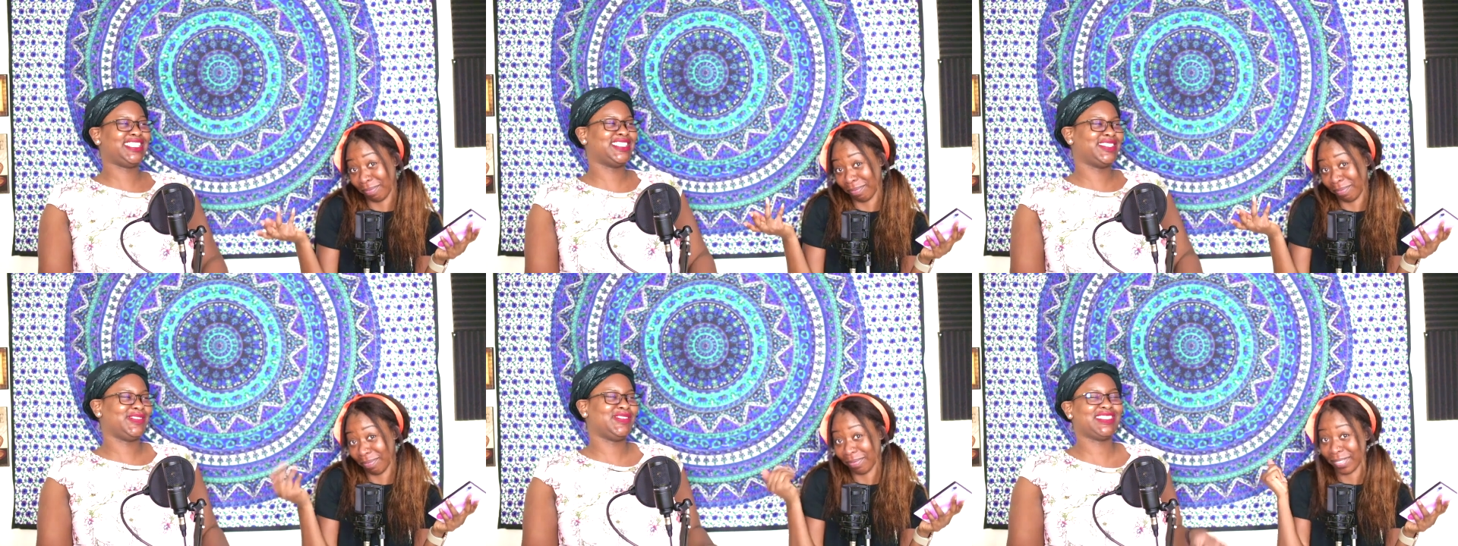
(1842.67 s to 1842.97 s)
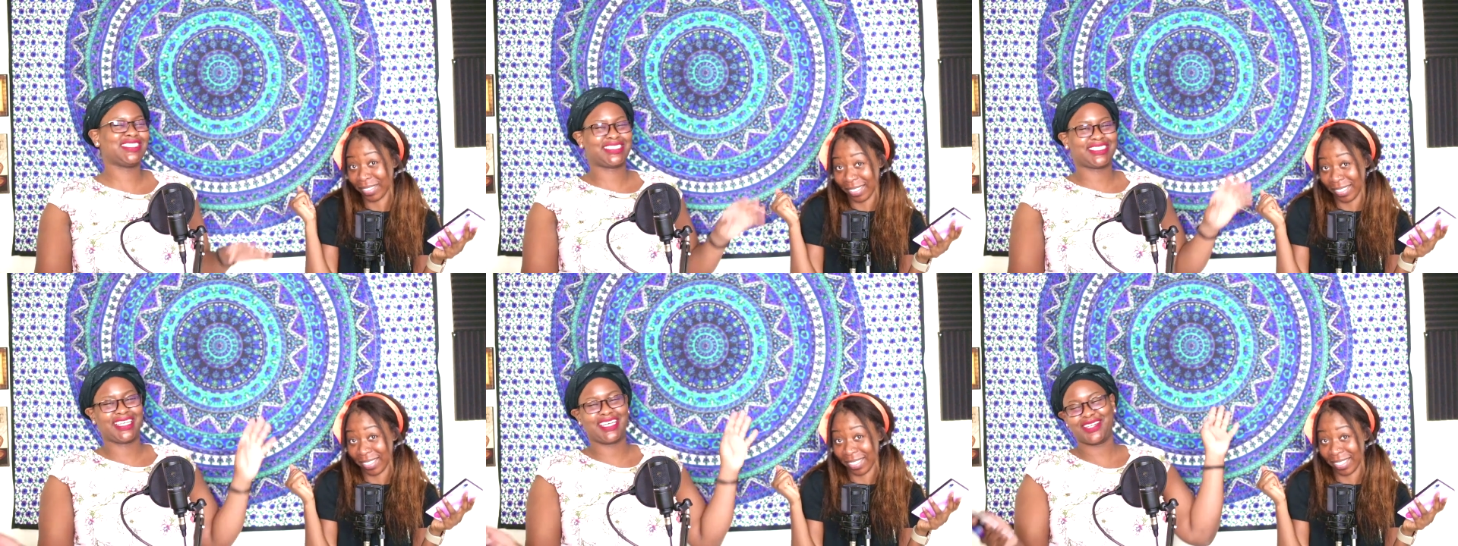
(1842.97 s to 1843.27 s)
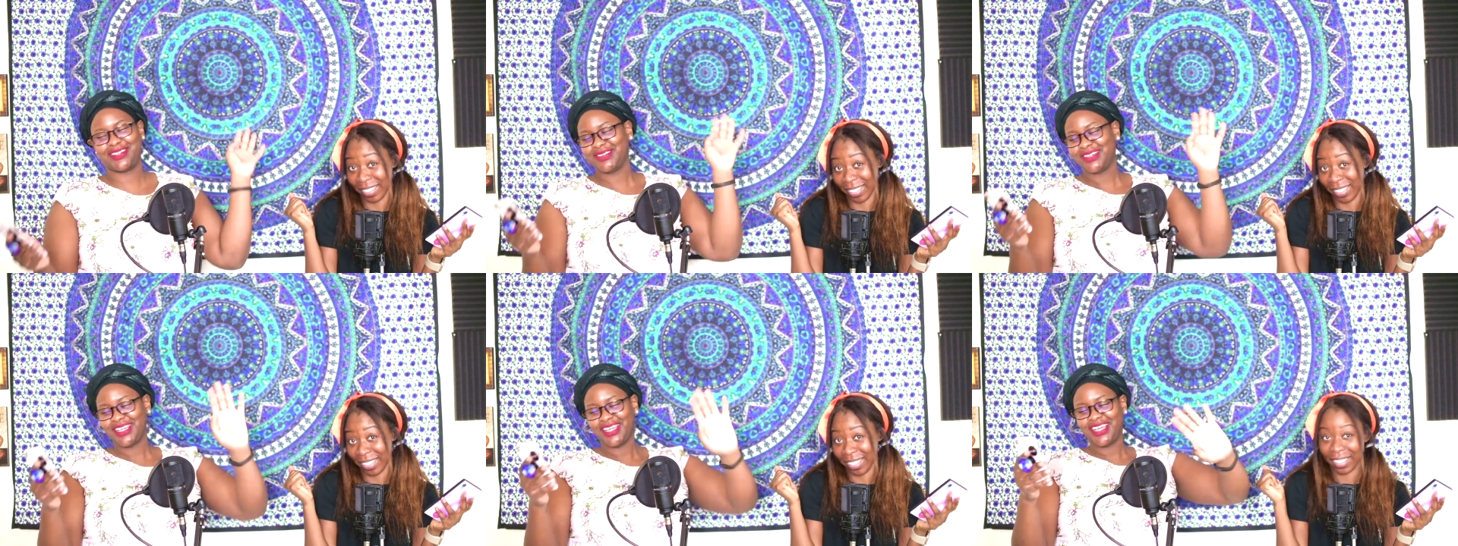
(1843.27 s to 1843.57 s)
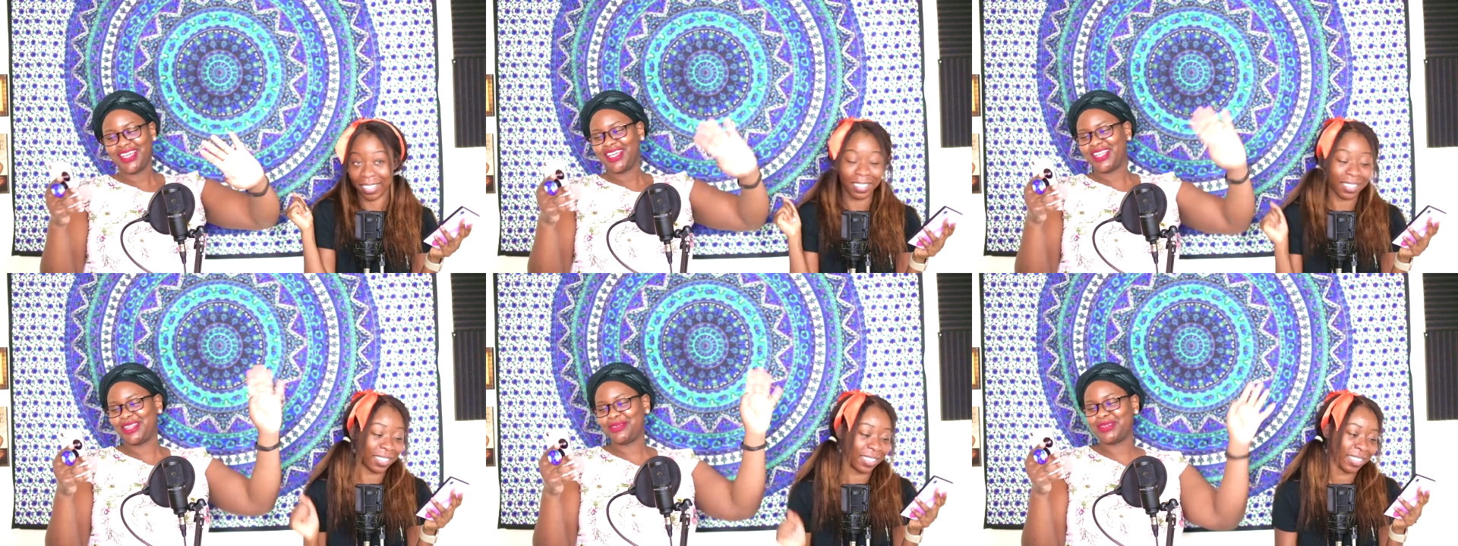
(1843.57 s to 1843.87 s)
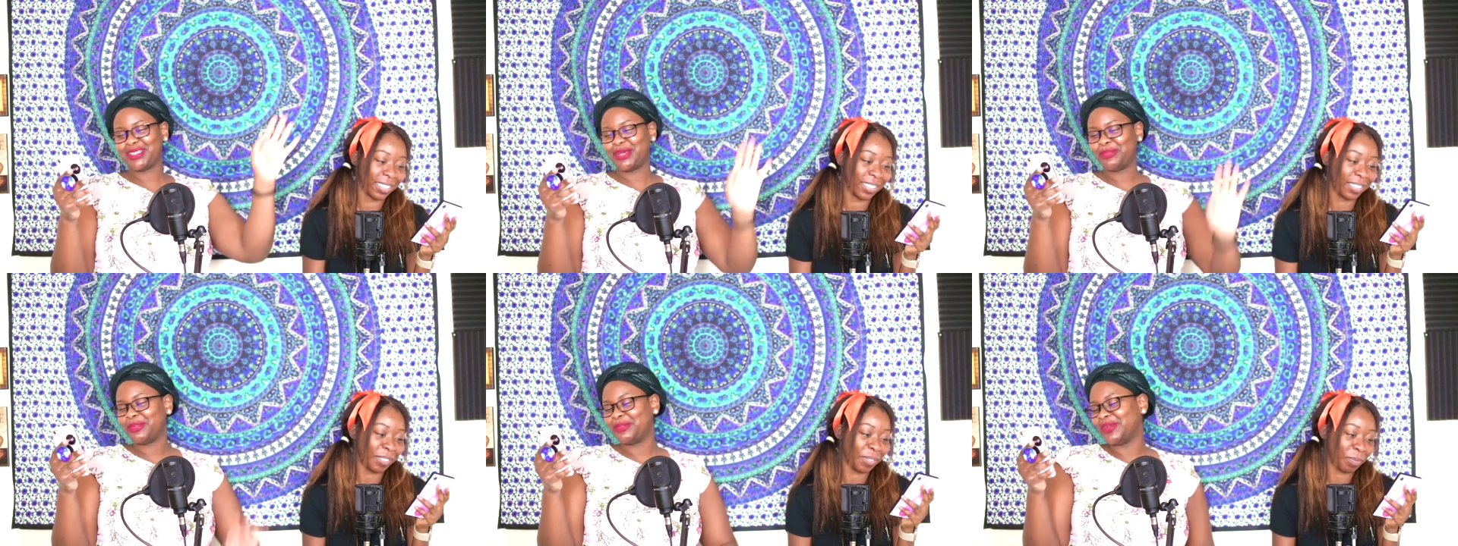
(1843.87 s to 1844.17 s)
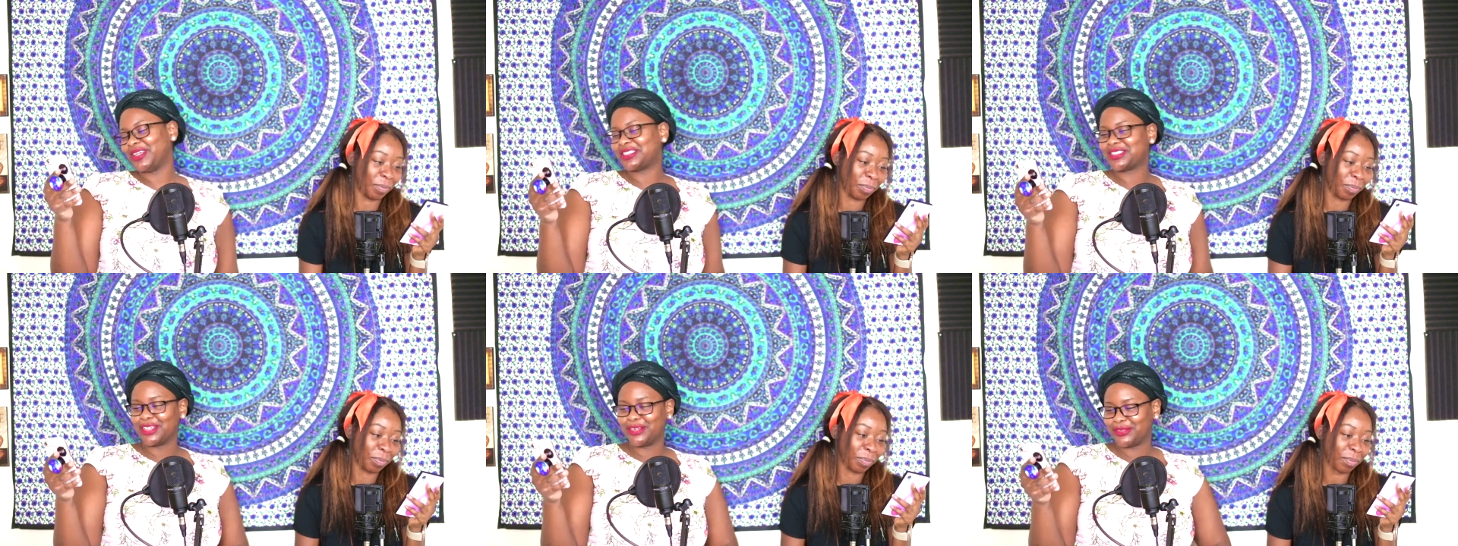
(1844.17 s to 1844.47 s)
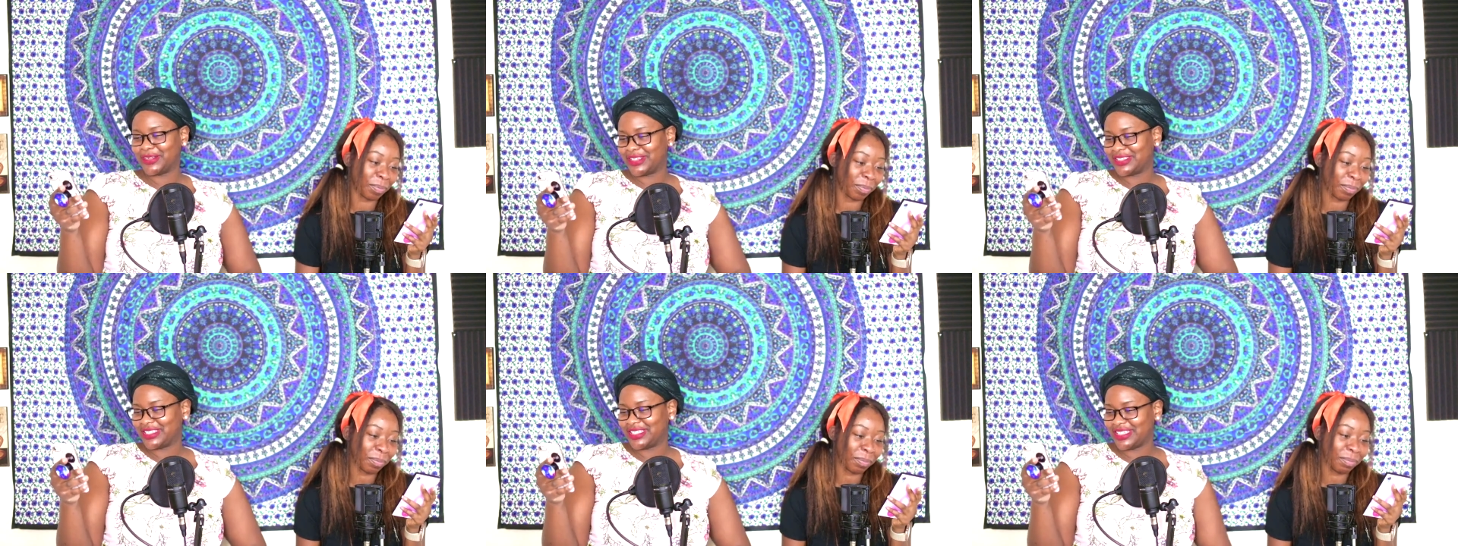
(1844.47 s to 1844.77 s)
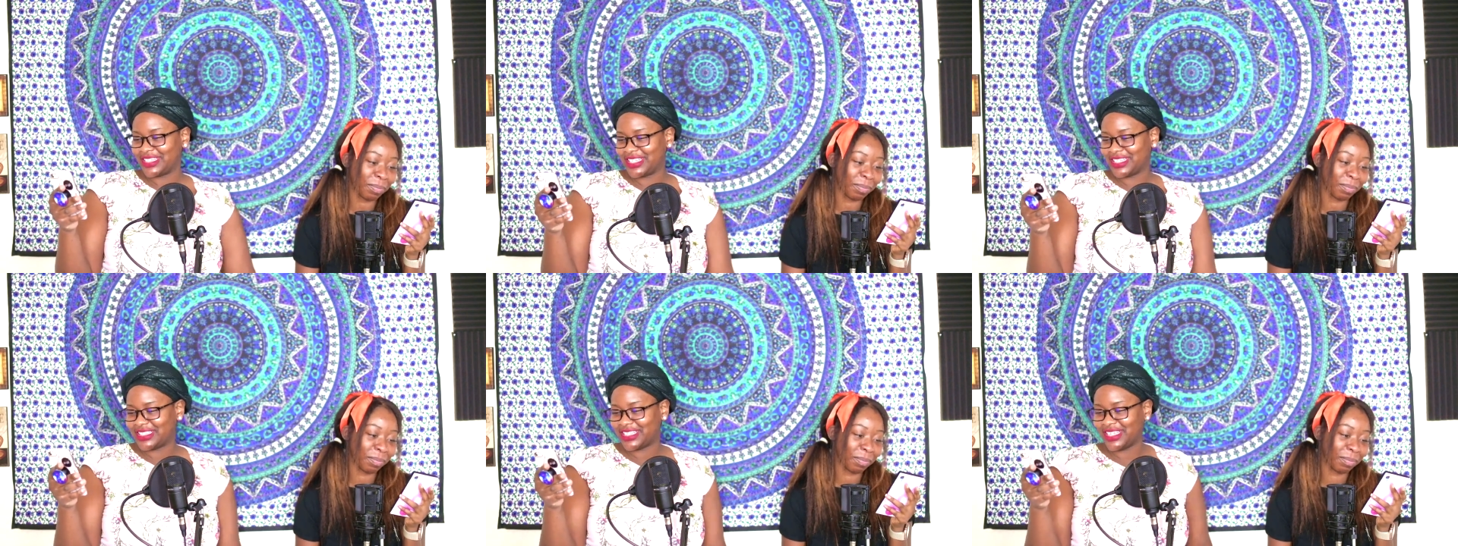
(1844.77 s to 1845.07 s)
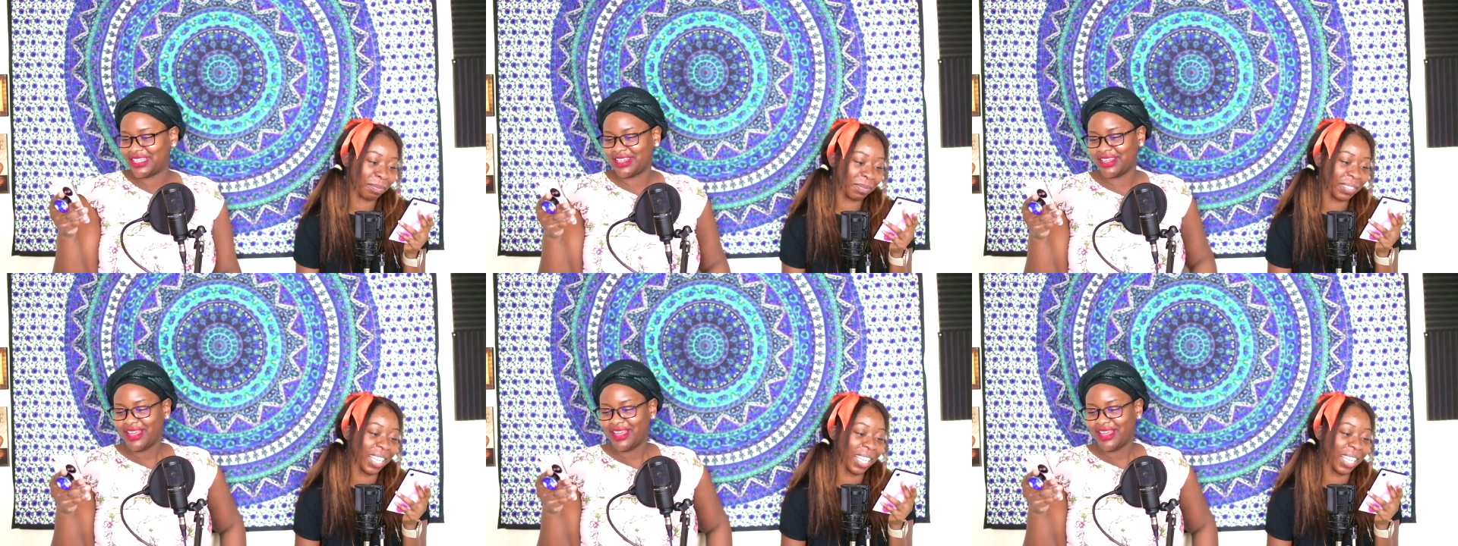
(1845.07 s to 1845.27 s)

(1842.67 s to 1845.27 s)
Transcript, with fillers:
Speaker 1: no, you stop. Let me not put myself out there like that.